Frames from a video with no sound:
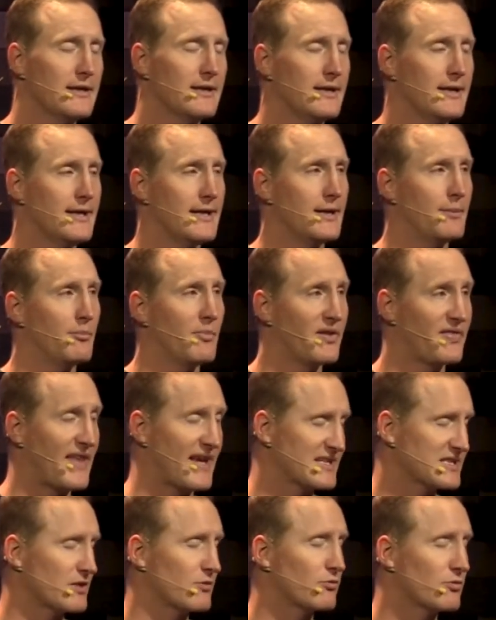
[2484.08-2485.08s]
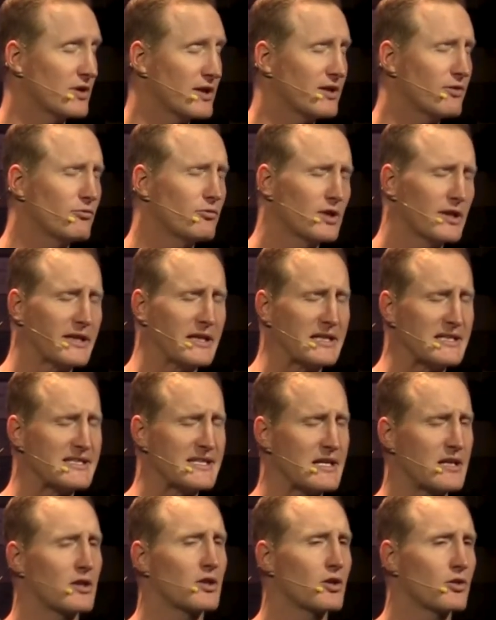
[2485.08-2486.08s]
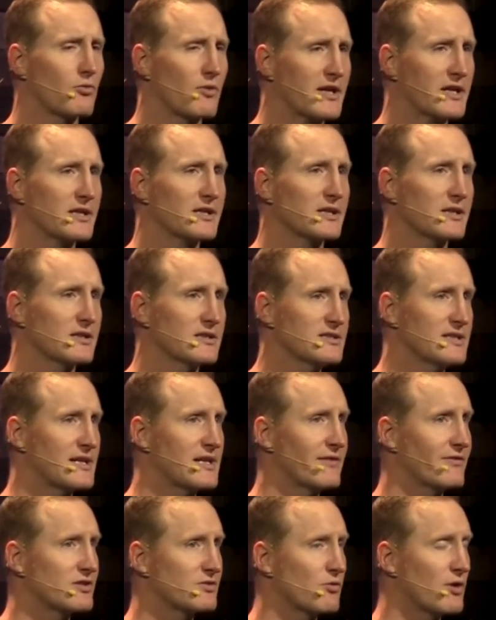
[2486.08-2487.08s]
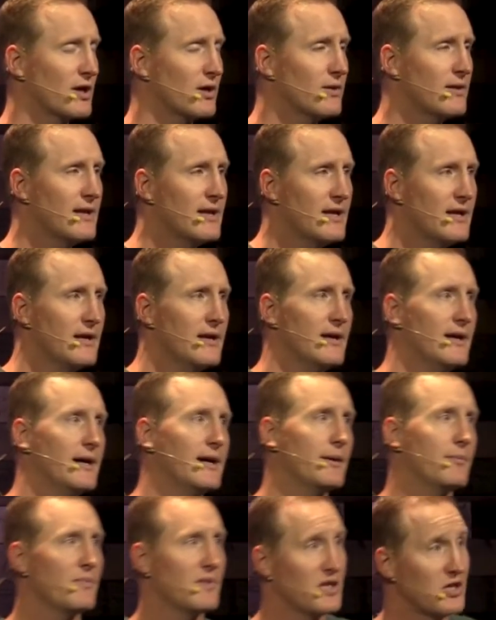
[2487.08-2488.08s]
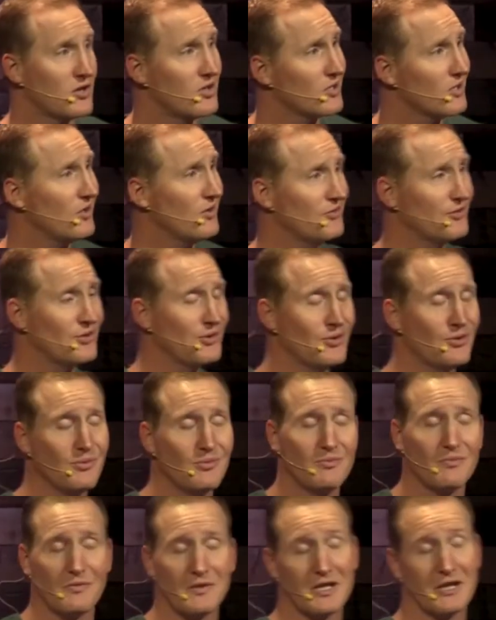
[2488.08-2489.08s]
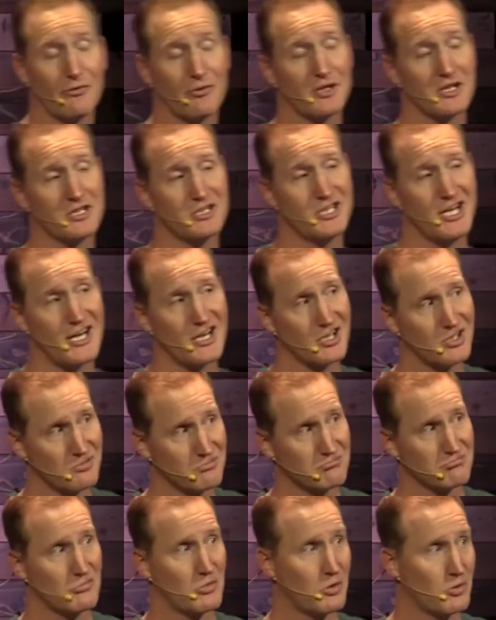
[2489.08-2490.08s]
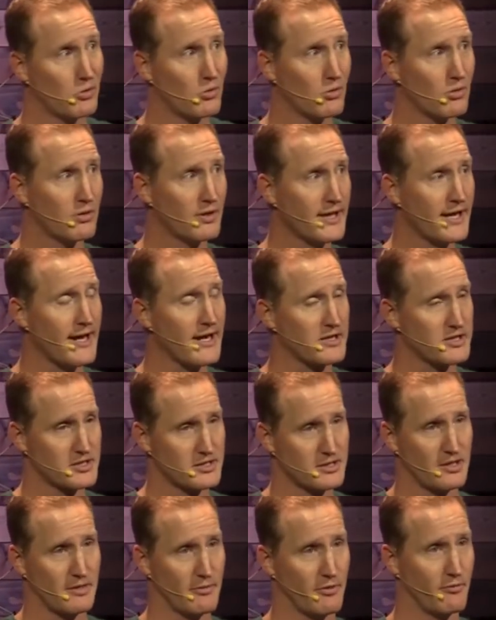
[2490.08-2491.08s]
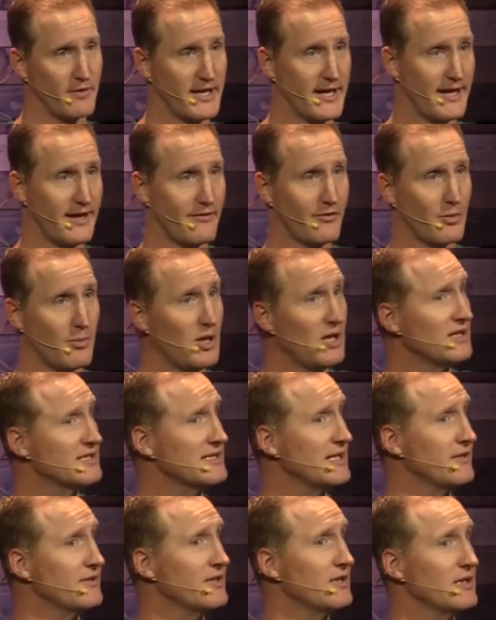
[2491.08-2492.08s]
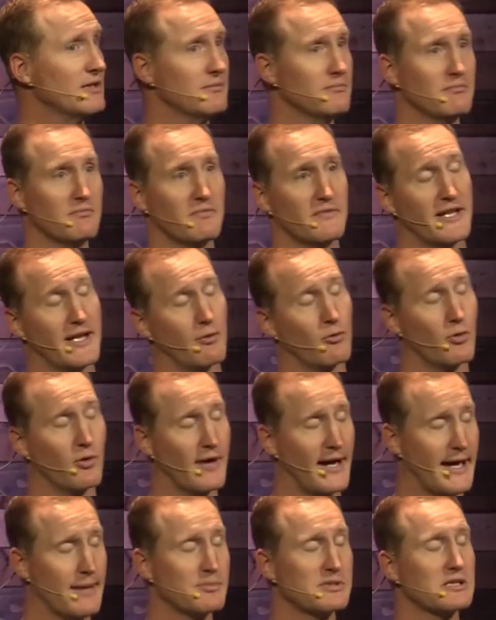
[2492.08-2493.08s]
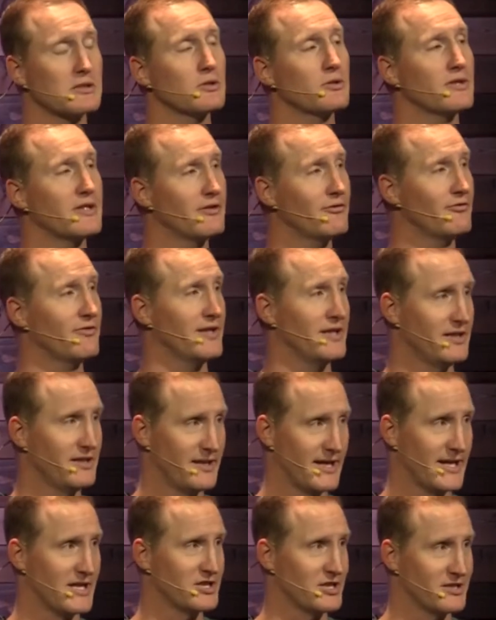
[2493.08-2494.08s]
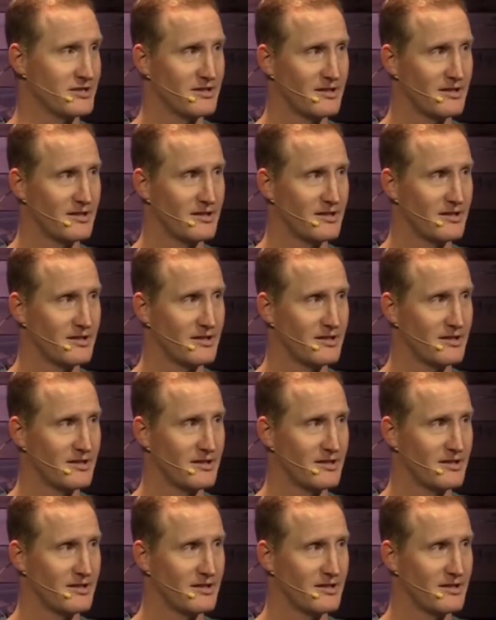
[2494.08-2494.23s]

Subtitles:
But that's a really easy and good way to give as well. You can also give with a check or cash. I mean, we have a box out there that will absolutely fit cash